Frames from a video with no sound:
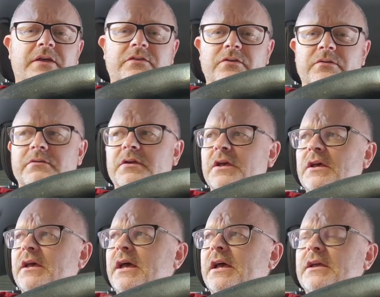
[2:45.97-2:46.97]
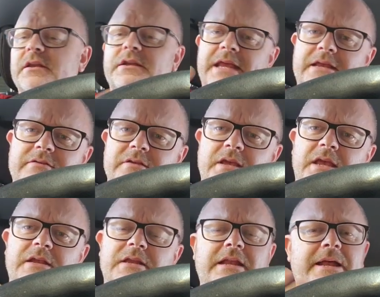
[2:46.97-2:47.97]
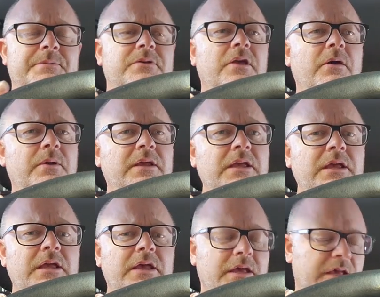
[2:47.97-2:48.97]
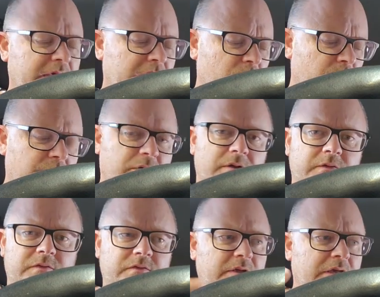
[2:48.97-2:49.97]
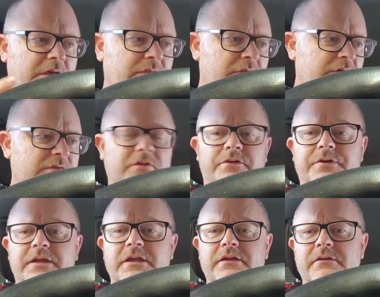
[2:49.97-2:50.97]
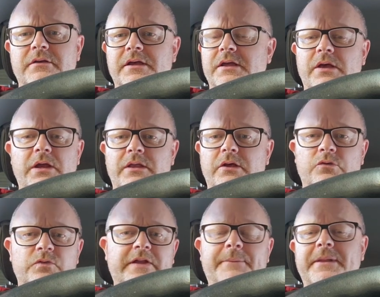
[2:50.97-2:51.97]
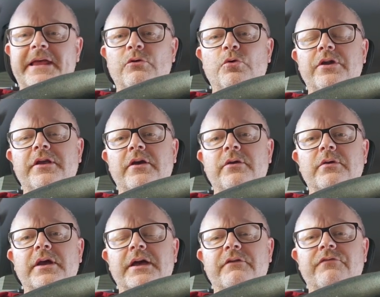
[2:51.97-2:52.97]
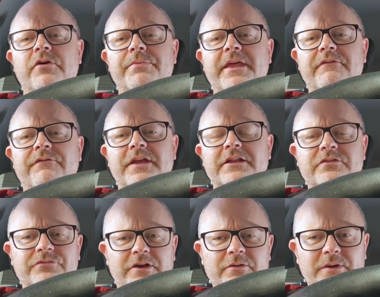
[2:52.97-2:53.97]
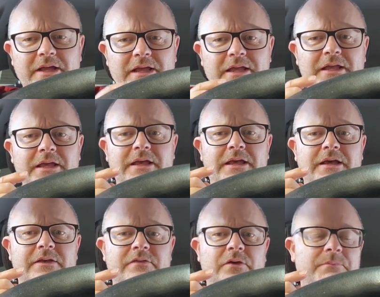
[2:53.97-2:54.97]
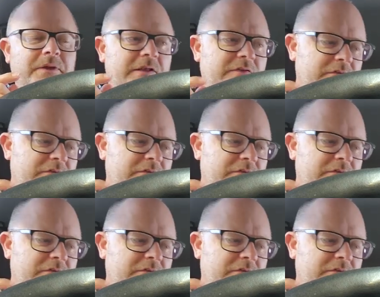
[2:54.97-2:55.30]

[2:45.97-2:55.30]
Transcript: to connect and get up and going, whereas the auxiliary, it'll start playing audio from that feed straight away. So it means